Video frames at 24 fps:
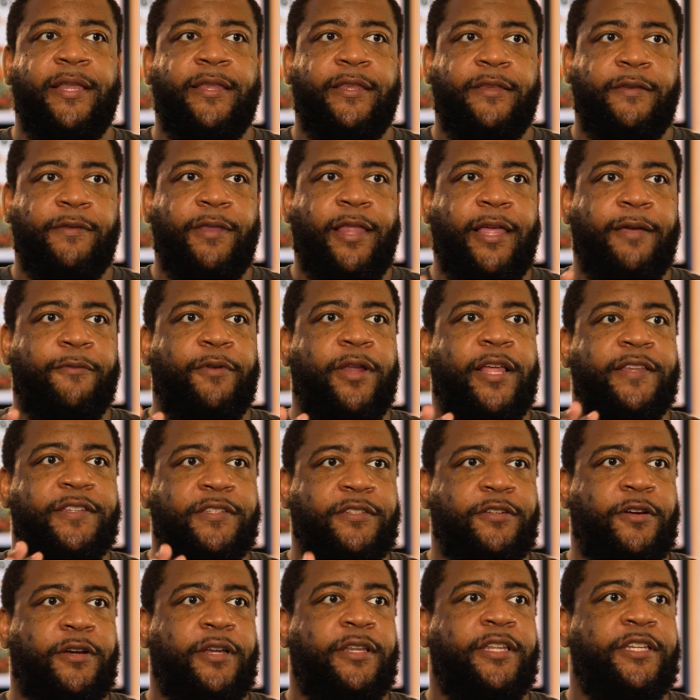Like when I
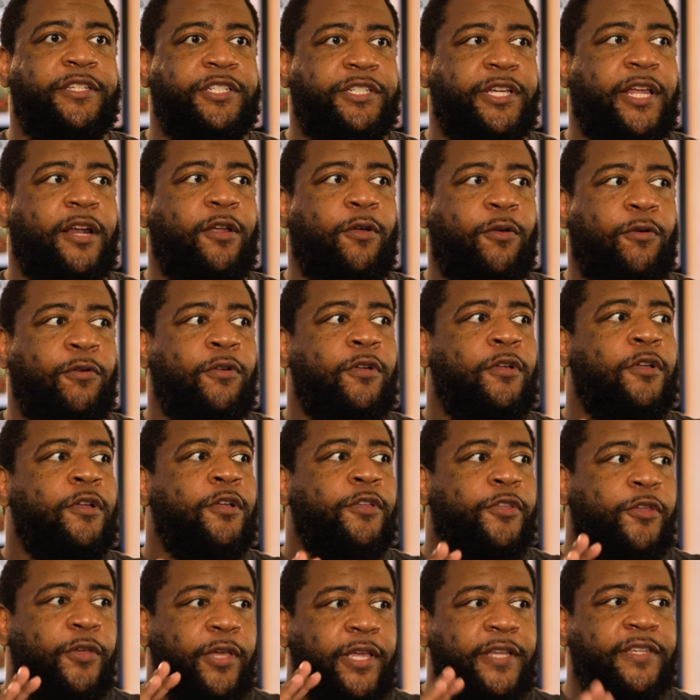started this channel,
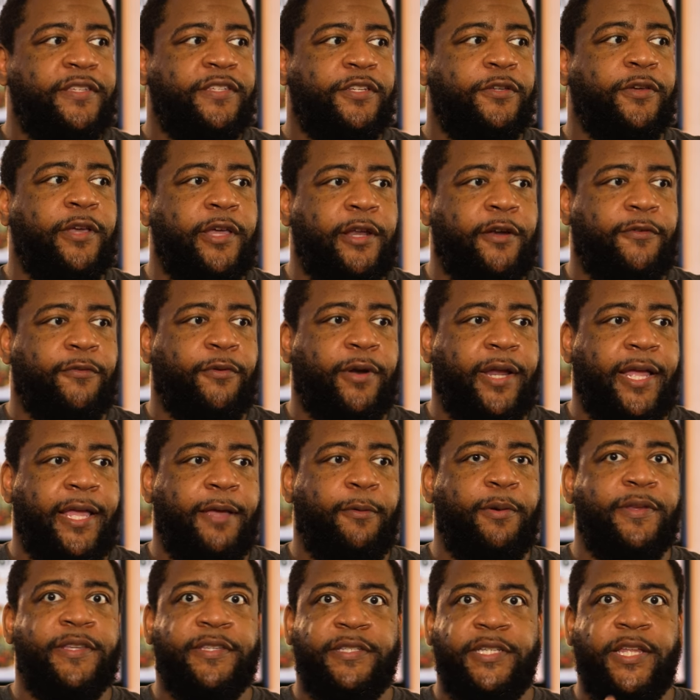you could still get a Ray
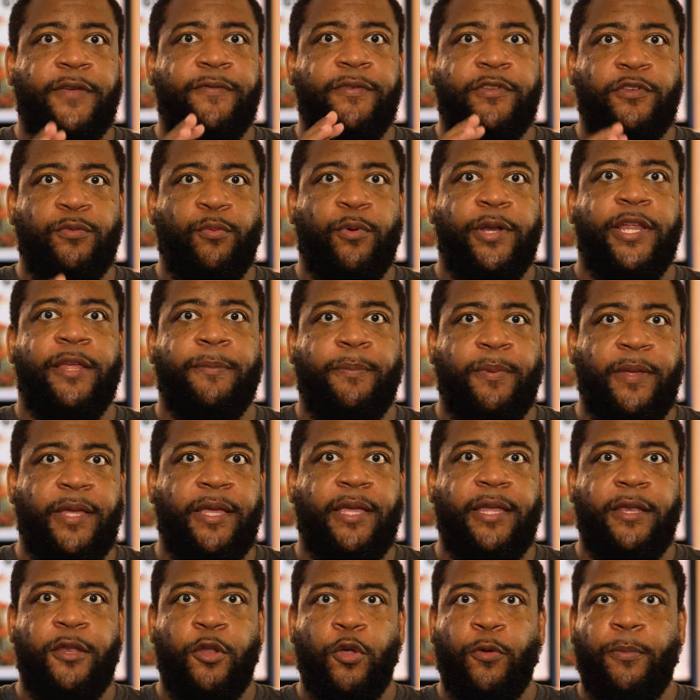with seven twenty
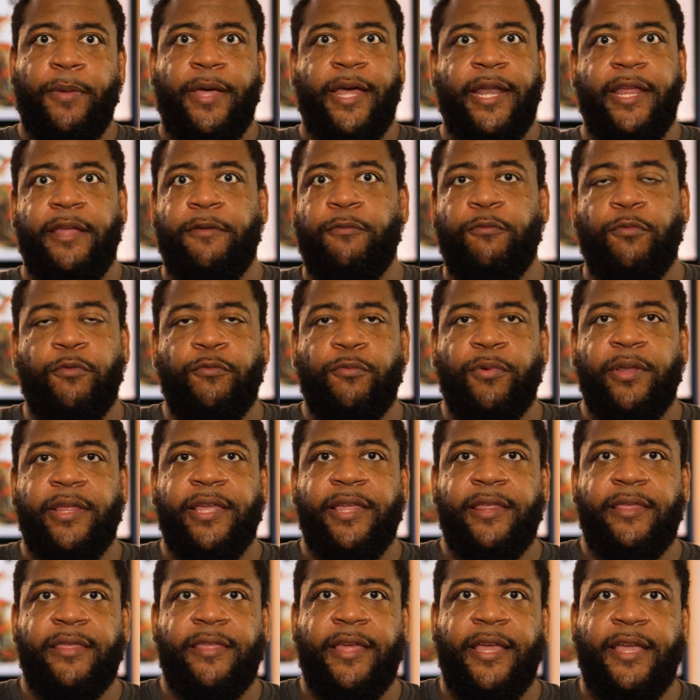p and nobody would
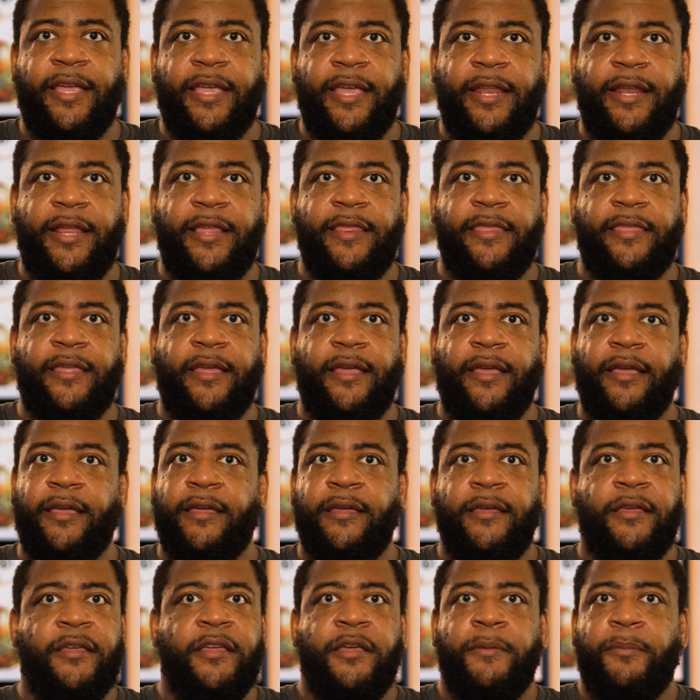really think anything
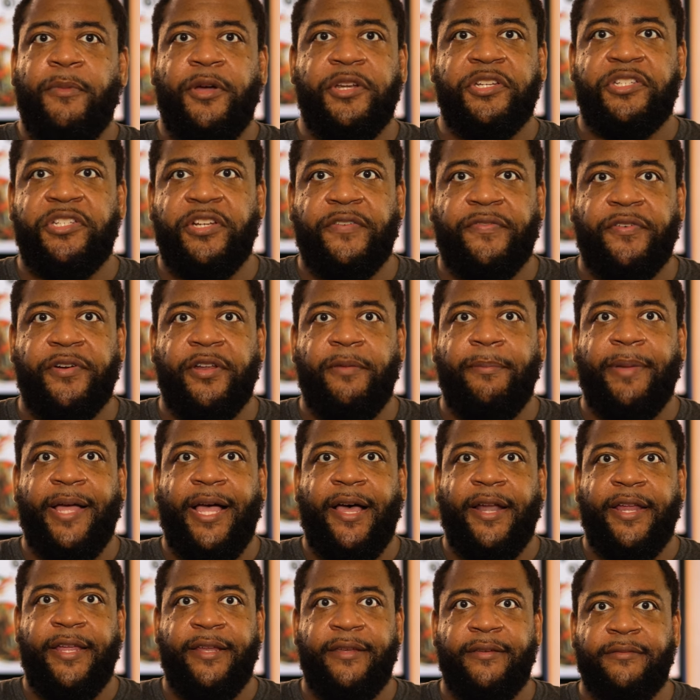much different
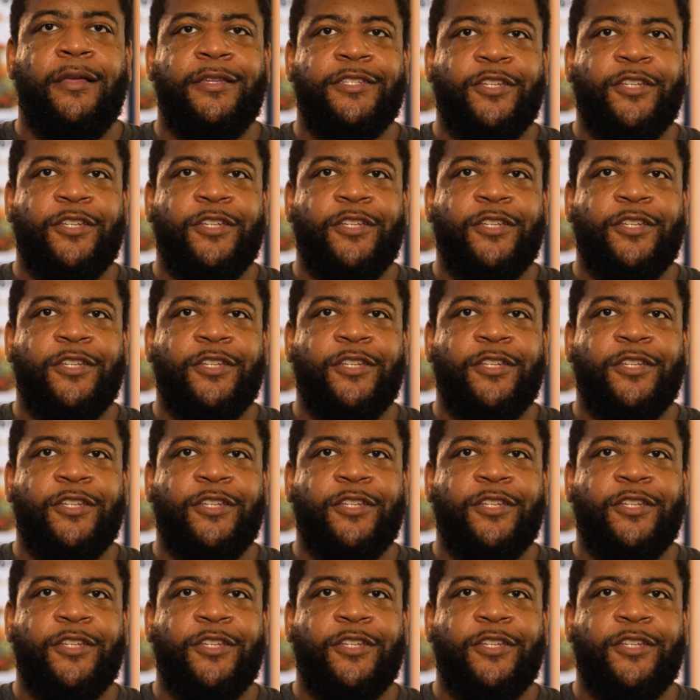about it.